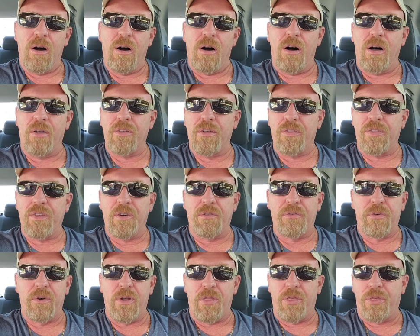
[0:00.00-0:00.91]
all the
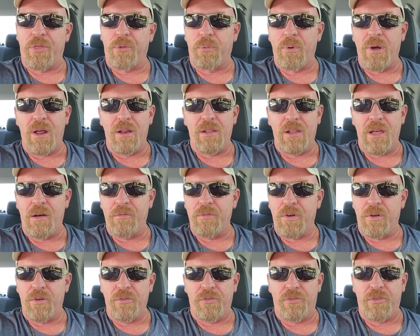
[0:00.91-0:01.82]
different threat
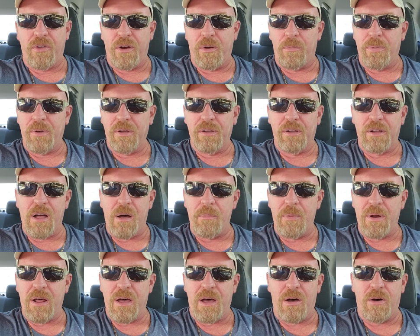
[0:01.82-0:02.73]
levels that have been
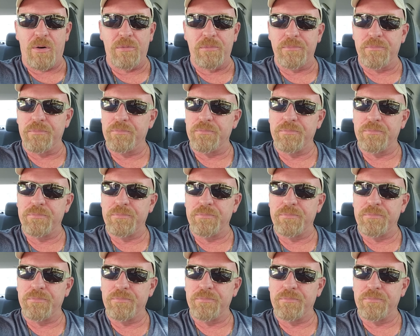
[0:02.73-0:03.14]
coming out.